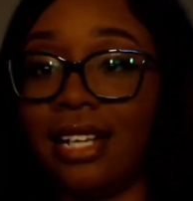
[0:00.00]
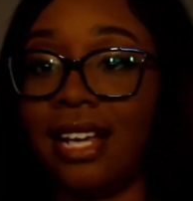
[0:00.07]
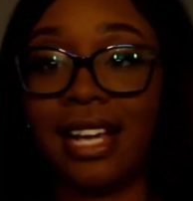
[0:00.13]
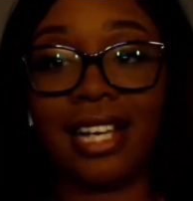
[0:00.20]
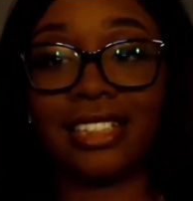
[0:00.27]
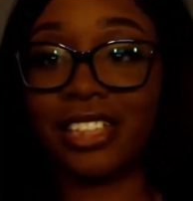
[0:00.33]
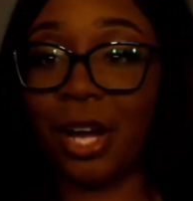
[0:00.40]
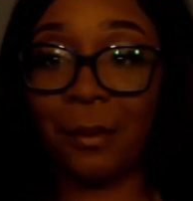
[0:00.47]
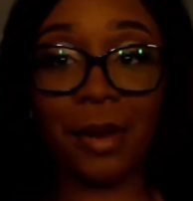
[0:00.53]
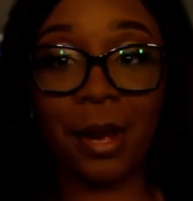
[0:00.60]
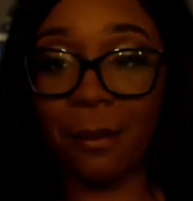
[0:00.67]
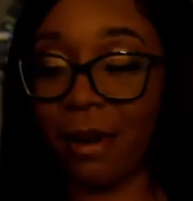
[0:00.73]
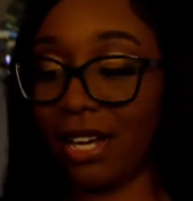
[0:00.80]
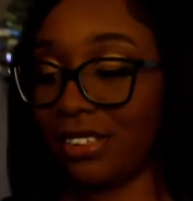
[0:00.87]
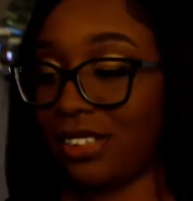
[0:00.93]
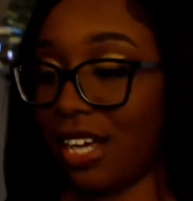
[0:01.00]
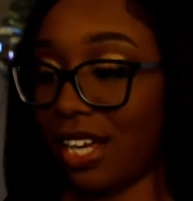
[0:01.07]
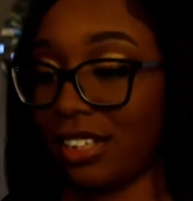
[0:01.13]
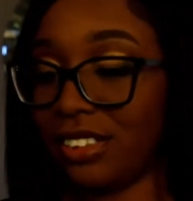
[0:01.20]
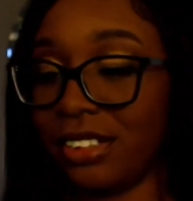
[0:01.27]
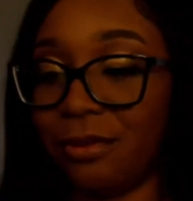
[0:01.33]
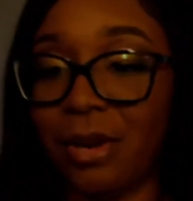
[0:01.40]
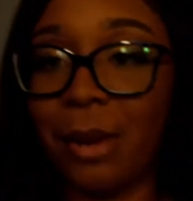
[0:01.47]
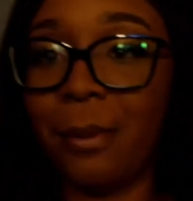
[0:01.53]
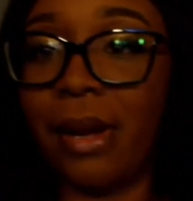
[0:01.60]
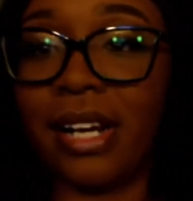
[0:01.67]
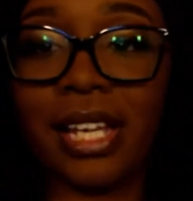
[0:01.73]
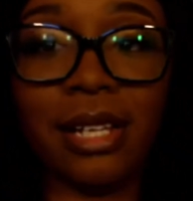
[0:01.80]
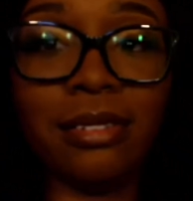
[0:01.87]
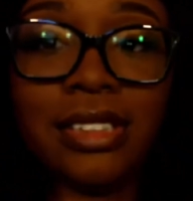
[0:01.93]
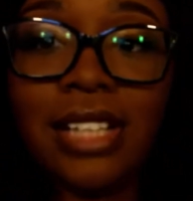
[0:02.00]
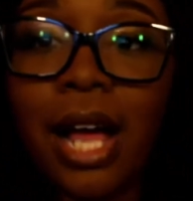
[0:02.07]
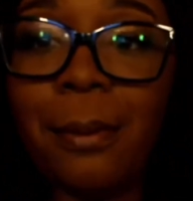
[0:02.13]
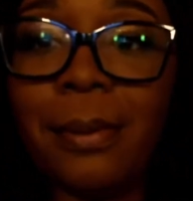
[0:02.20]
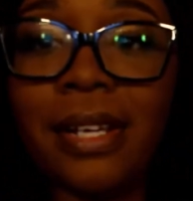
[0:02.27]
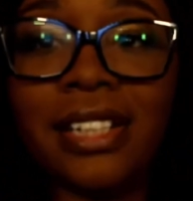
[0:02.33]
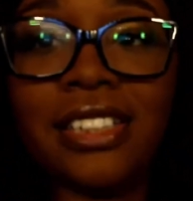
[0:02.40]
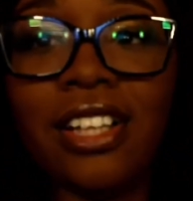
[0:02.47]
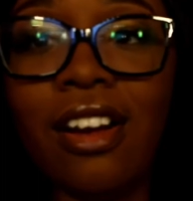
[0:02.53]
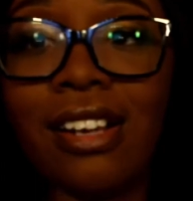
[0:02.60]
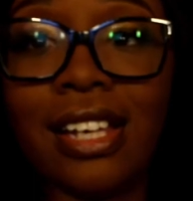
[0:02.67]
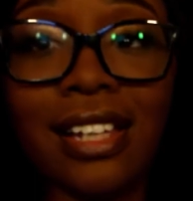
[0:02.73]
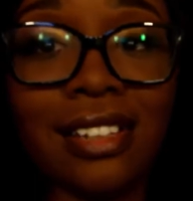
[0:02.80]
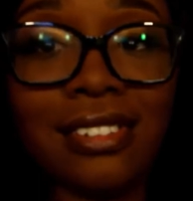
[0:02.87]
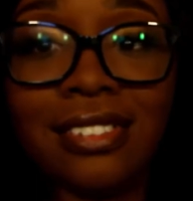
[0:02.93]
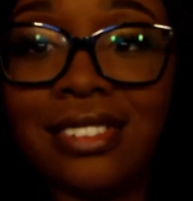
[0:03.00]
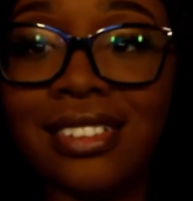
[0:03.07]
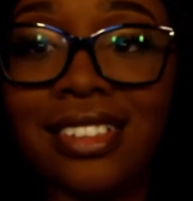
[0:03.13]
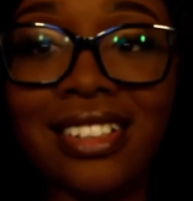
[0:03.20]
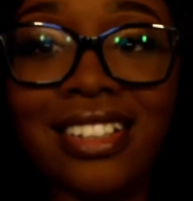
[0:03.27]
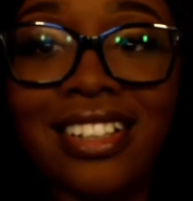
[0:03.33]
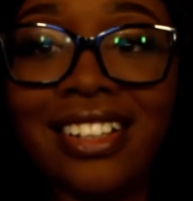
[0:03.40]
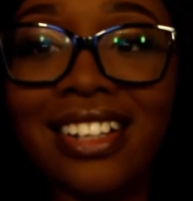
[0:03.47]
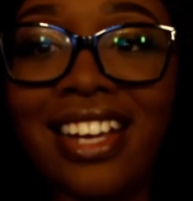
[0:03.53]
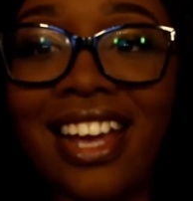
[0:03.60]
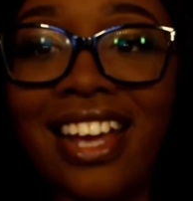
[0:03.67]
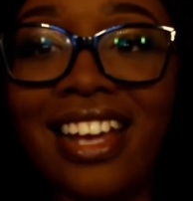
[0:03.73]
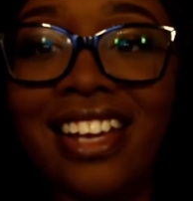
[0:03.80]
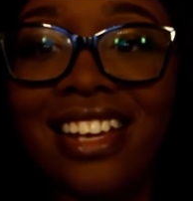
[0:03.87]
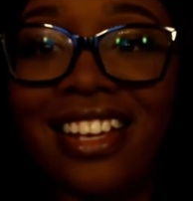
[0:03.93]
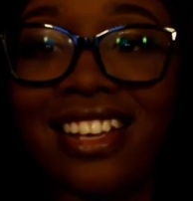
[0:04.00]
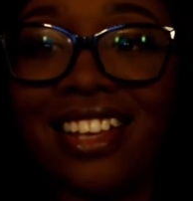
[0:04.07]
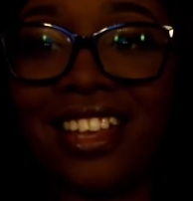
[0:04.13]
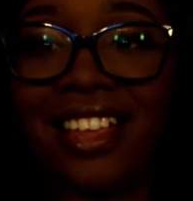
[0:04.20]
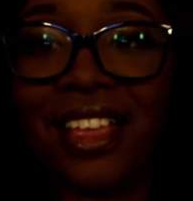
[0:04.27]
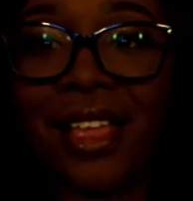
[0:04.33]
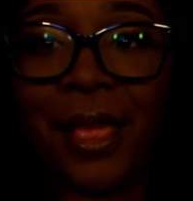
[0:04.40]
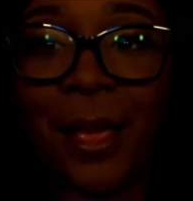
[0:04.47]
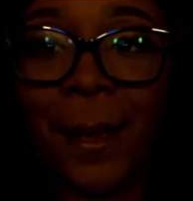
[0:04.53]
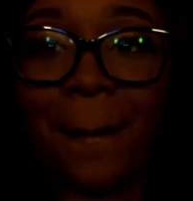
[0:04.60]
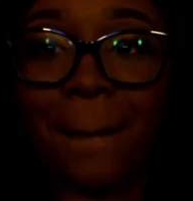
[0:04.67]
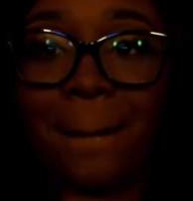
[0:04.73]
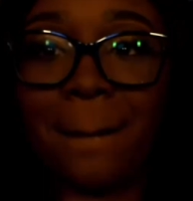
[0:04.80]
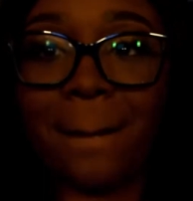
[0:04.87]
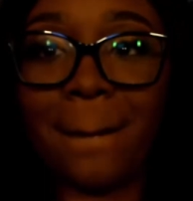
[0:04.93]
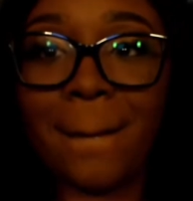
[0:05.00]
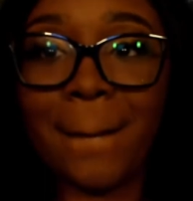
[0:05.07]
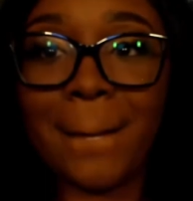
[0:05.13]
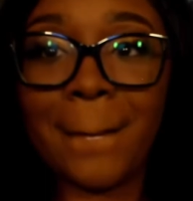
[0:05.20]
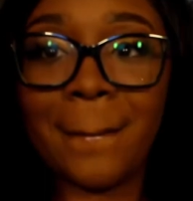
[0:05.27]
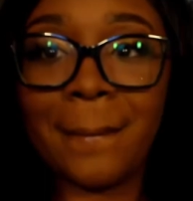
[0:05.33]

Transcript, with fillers: Right. It's gonna be a montage. I'm not about to keep stopping and talking. Okay? Please stop.